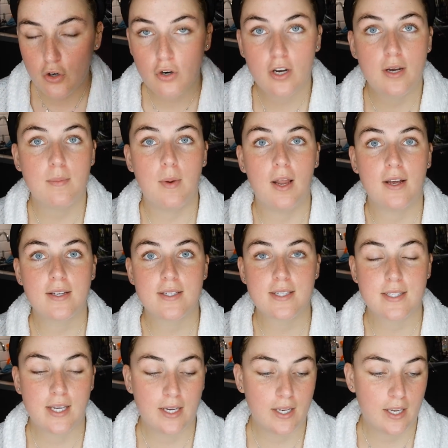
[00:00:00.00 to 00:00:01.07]
cream like
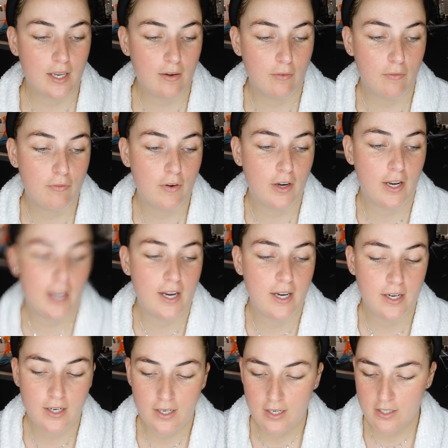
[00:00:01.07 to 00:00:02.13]
sink in
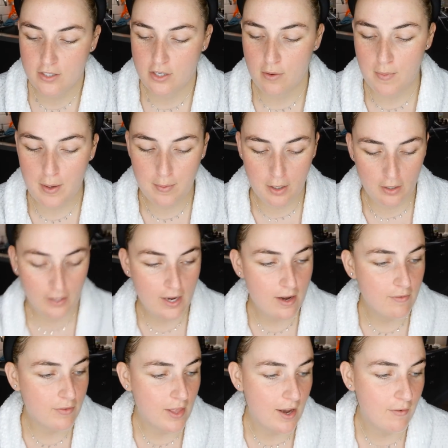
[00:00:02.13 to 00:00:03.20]
fully, so maybe I'll
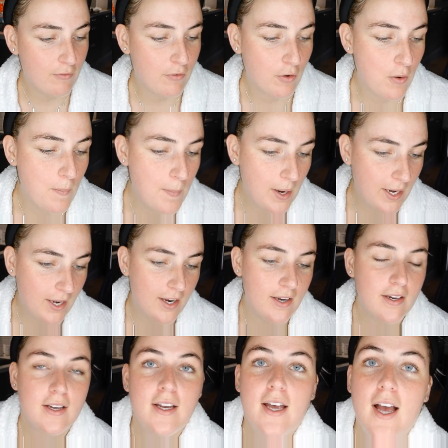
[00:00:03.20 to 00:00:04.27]
leave that for a
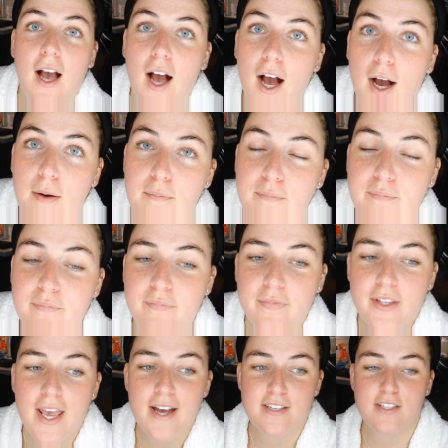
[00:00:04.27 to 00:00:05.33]
minute.
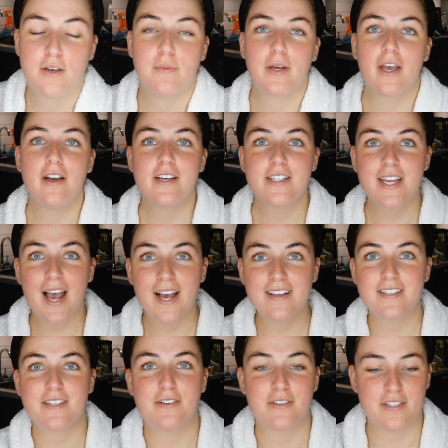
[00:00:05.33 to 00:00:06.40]
Yeah, so we're going to
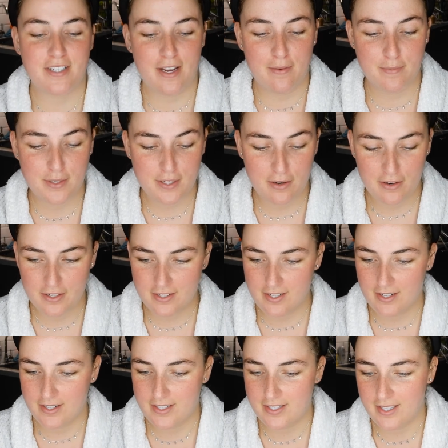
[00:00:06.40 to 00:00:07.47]
Ascot today. I'm so
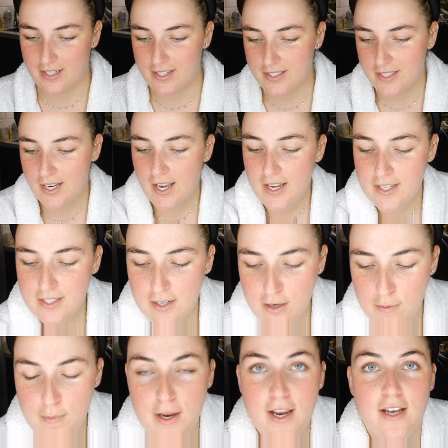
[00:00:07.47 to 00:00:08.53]
excited. It's
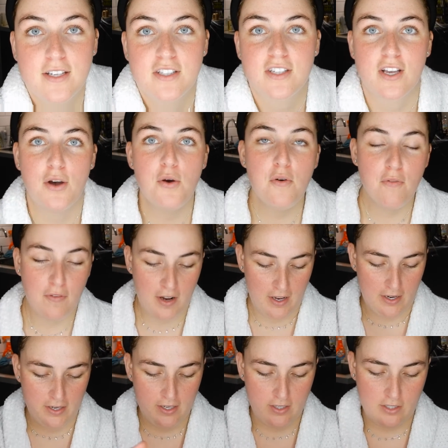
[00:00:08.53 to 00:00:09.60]
gonna be so
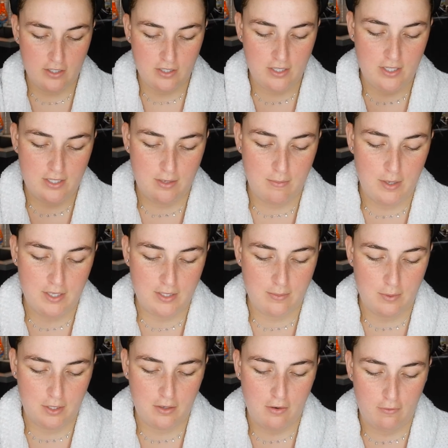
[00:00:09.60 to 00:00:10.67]
fun. I just need to mix
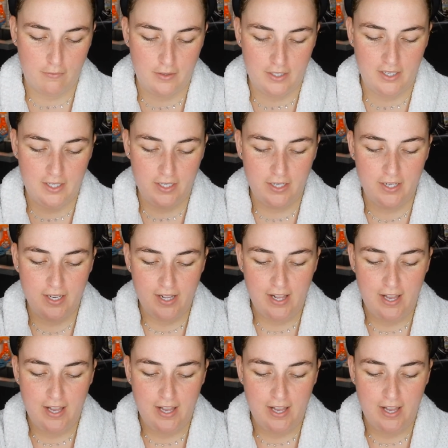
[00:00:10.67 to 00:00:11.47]
my coffee.